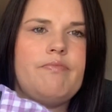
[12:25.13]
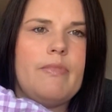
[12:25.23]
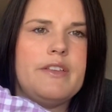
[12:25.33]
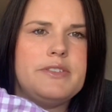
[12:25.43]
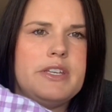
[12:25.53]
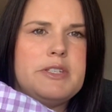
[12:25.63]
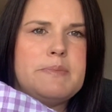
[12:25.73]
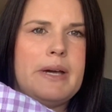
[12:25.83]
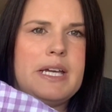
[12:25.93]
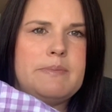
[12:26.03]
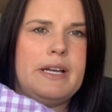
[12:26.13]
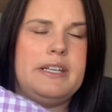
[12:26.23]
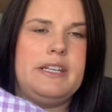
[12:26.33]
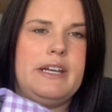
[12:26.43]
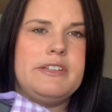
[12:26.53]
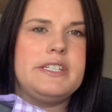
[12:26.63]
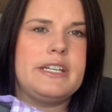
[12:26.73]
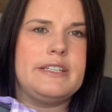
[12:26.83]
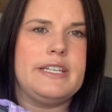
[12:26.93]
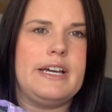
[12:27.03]
So you use bias binding. Now, as you
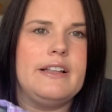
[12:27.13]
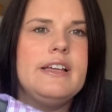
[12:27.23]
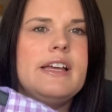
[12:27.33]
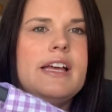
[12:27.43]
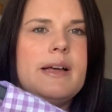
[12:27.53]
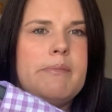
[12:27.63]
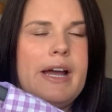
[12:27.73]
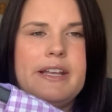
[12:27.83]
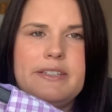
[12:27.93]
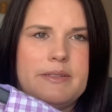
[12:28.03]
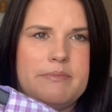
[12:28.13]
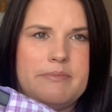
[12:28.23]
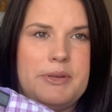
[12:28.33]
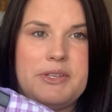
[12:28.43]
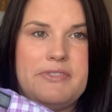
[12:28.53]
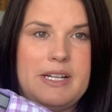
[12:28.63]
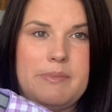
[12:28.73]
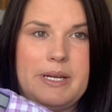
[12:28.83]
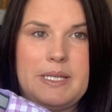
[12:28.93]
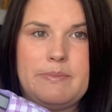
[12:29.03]
can tell, mine isn't perfectly
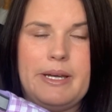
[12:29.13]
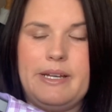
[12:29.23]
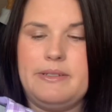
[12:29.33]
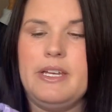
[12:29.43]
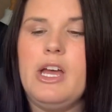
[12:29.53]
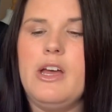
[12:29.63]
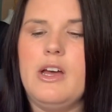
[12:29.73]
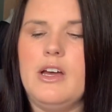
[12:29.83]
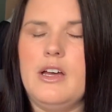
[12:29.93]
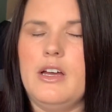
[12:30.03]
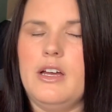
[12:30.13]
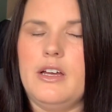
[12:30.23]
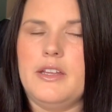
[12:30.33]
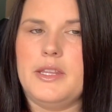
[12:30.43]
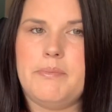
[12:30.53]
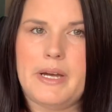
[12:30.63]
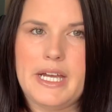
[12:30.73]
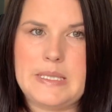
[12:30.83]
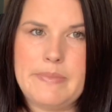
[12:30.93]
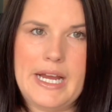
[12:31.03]
bias bound. The
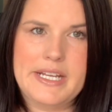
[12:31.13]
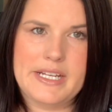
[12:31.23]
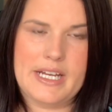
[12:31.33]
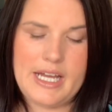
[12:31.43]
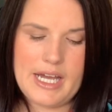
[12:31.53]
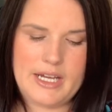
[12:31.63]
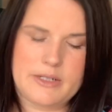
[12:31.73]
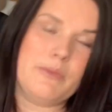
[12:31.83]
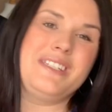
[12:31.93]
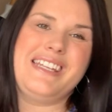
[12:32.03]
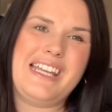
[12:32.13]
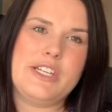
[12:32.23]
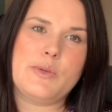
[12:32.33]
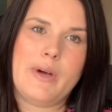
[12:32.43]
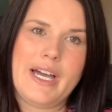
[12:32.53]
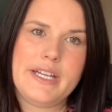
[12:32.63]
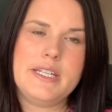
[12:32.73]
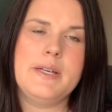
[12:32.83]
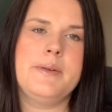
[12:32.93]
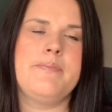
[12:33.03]
bias binding I had was 1 inch wide,
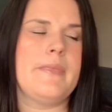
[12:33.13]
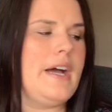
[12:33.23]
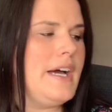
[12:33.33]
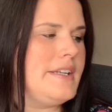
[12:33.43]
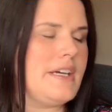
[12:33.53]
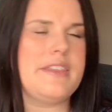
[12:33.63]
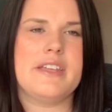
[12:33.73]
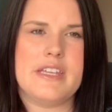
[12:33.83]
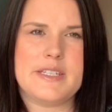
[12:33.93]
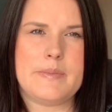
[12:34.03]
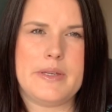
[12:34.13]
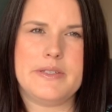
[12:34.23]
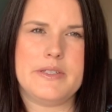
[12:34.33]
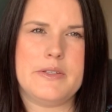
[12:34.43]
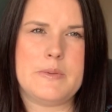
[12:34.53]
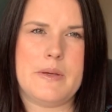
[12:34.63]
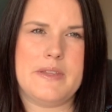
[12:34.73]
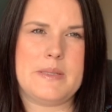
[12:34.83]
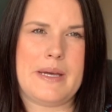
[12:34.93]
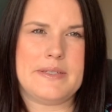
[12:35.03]
and I think you're supposed to use one
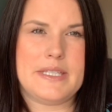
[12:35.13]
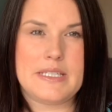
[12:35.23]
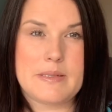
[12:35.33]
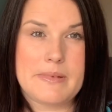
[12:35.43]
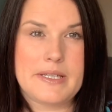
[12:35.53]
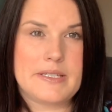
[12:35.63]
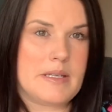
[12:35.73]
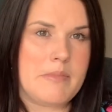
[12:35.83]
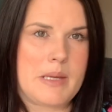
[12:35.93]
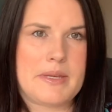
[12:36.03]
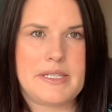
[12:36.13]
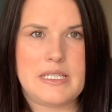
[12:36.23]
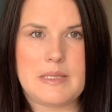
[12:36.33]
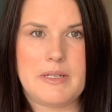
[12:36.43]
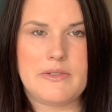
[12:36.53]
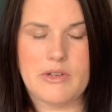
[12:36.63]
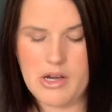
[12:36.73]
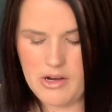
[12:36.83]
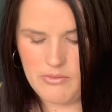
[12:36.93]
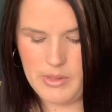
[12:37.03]
that's about 1 centimetre, maybe 1.5
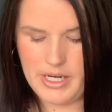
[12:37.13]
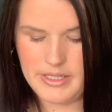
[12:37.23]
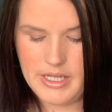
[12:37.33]
centimetres wide.